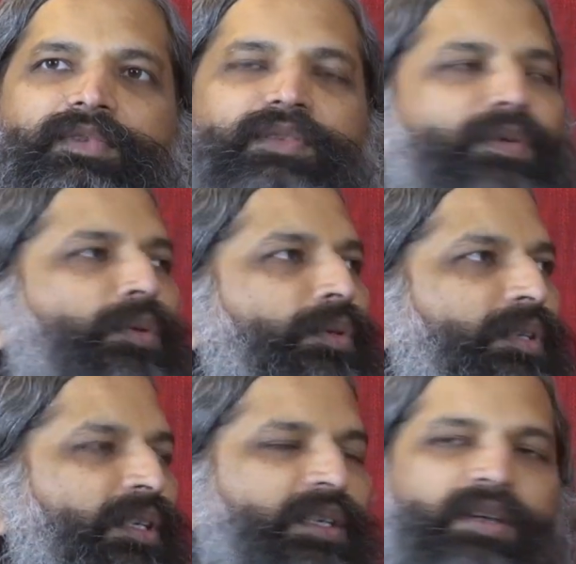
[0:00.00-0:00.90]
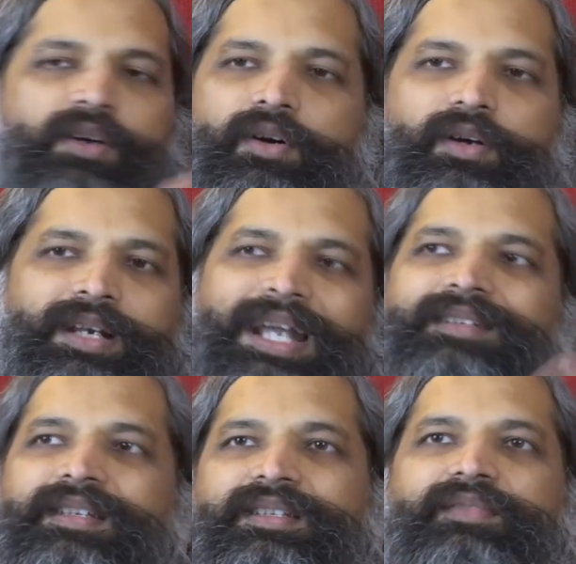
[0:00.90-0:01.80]
food, or
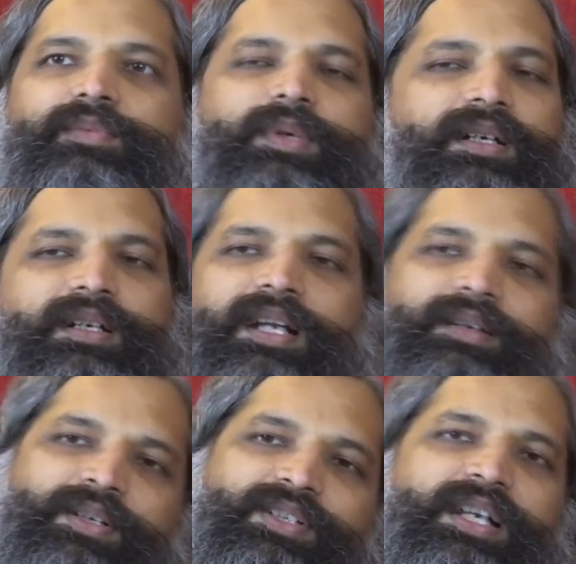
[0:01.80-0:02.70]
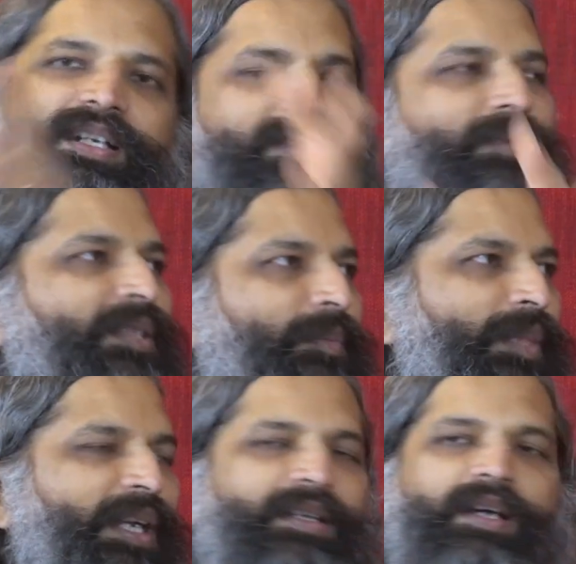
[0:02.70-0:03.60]
excessive work, and which leads to some
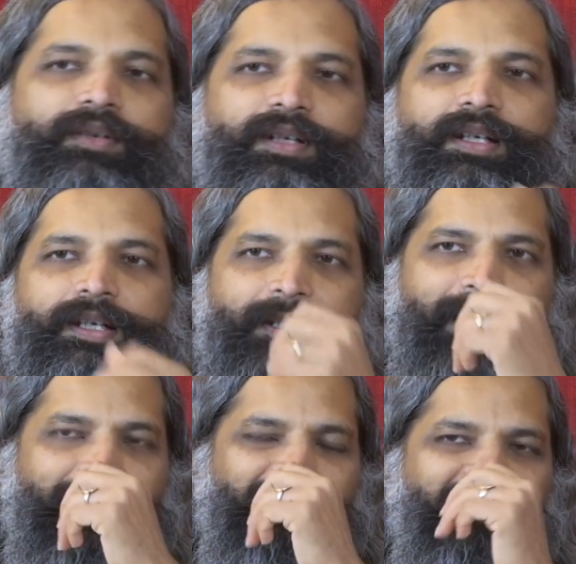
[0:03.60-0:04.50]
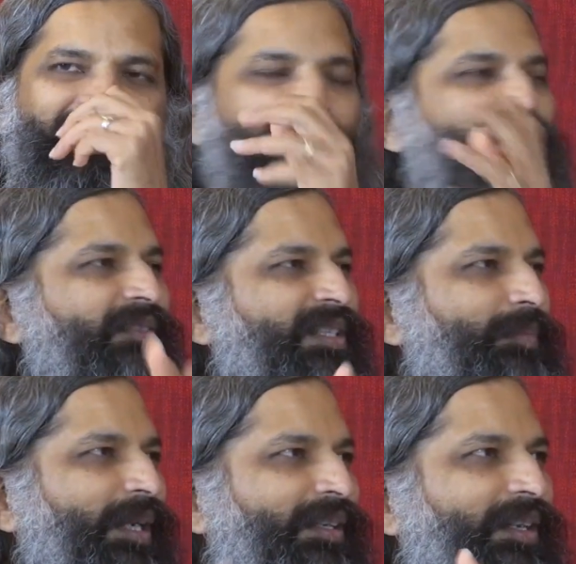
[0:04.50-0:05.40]
breakdown. And you have a nervous
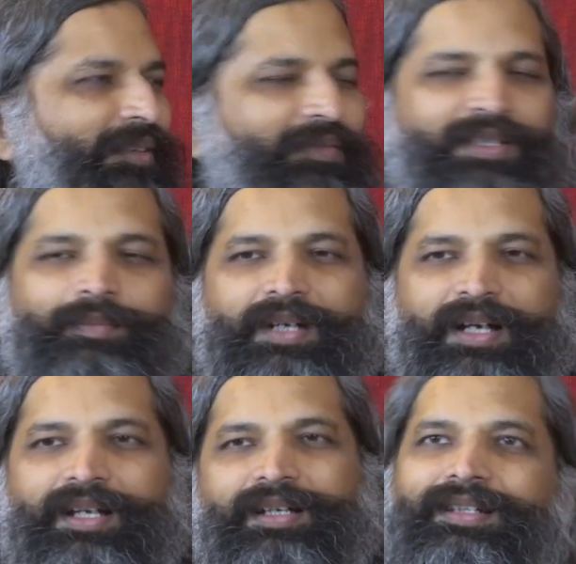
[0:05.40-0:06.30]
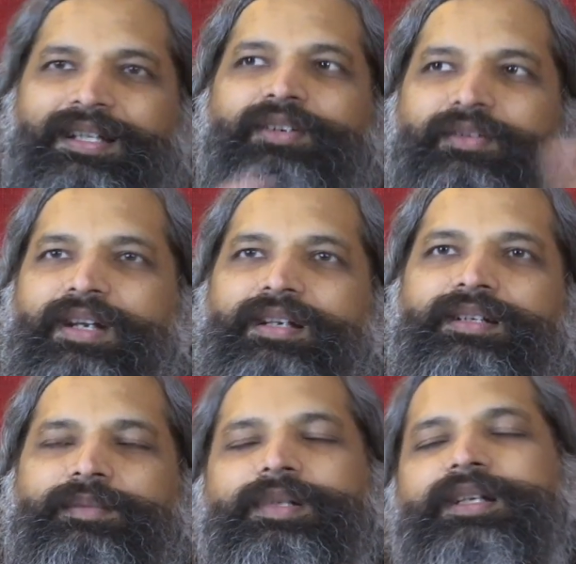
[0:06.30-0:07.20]
breakdown of some kind, and then you're
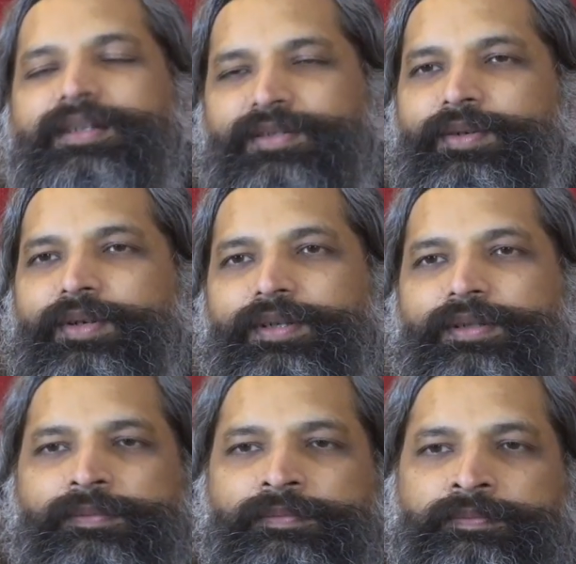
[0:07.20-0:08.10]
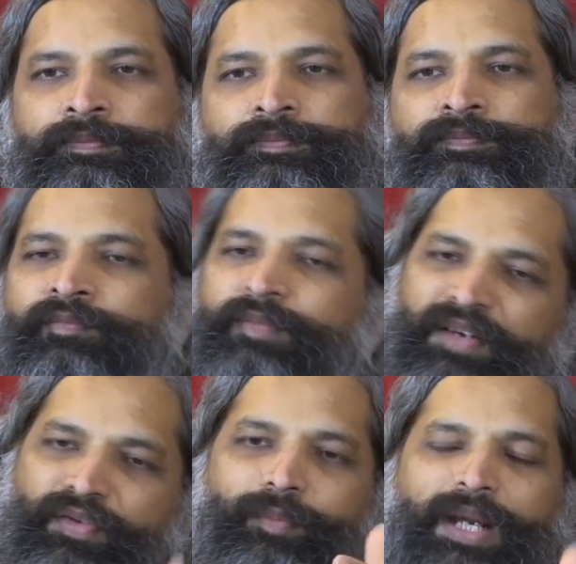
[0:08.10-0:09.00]
vulnerable, and so on.
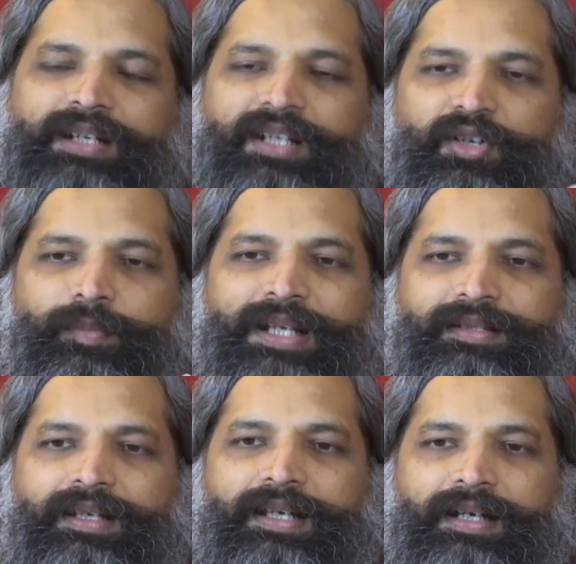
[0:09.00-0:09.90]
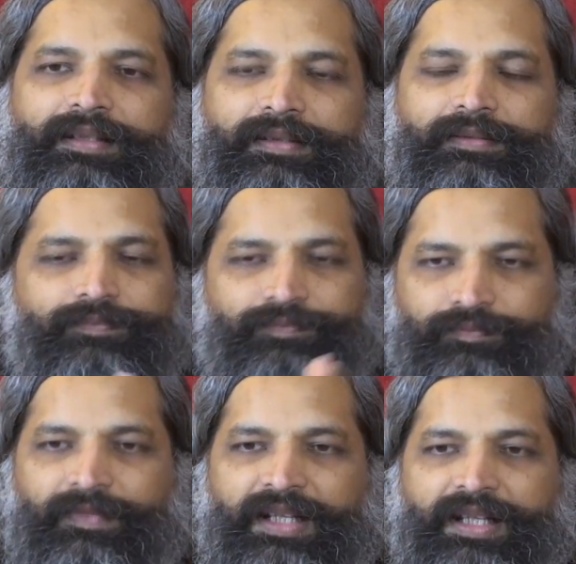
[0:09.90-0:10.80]
But if you maintain your basic health,
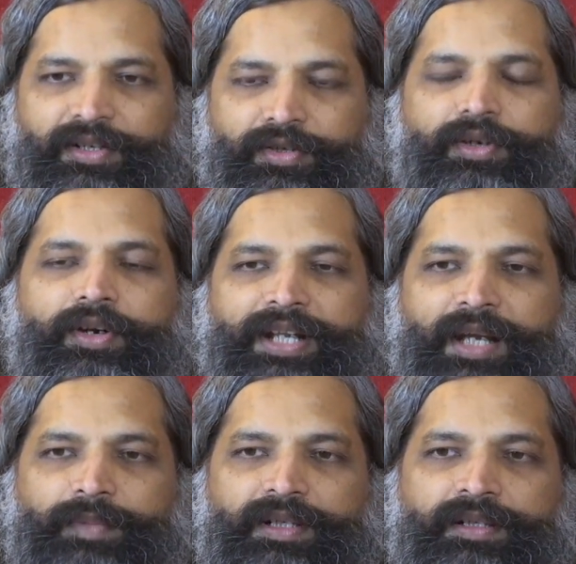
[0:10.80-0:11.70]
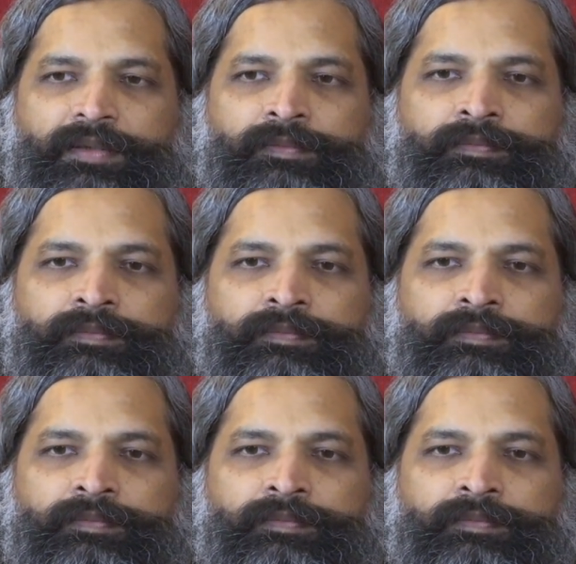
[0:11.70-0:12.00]
then that should not happen.